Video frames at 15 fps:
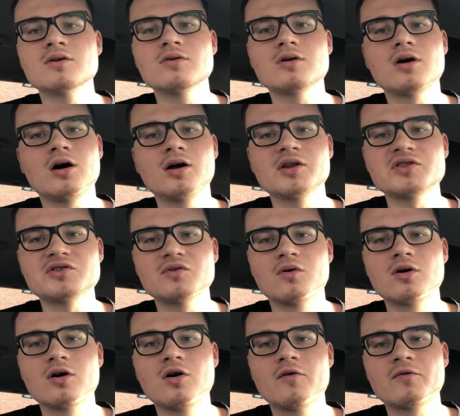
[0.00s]
don't call the
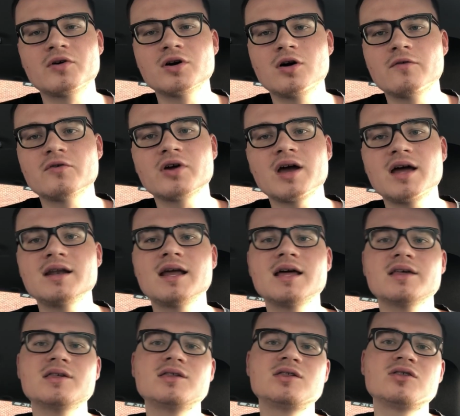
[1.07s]
store over and over again.
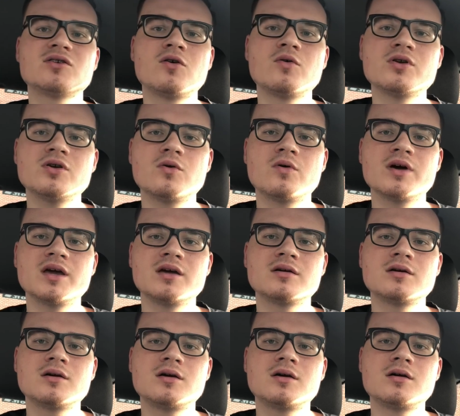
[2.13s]
That is so annoying.
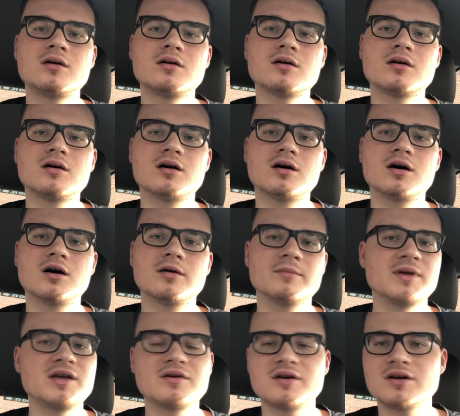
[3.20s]

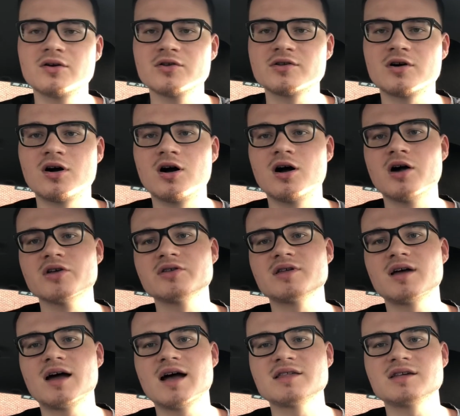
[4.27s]
Hearing those
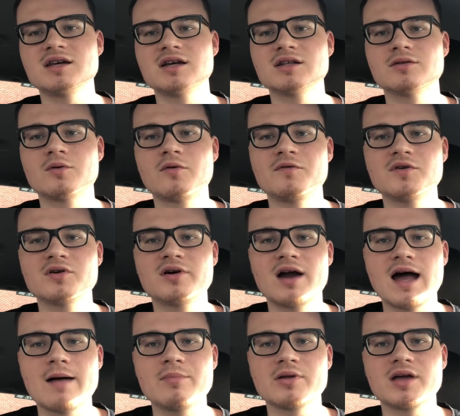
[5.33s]
calls, asking to review their
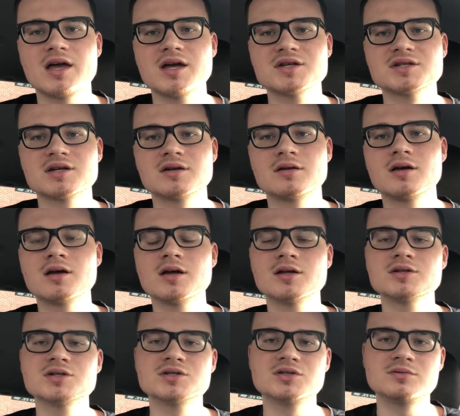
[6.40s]
application.
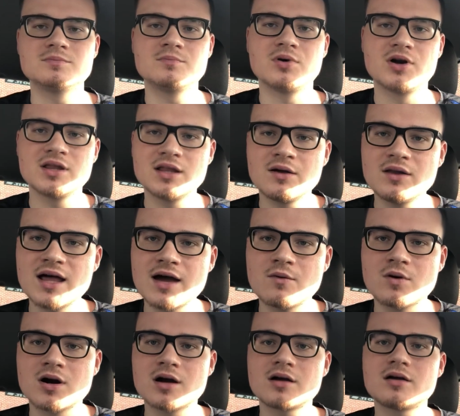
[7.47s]
Just put in the
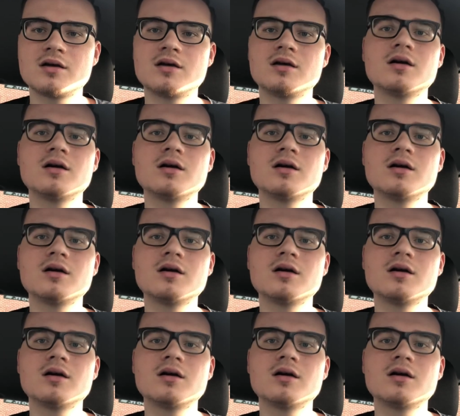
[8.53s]
legwork,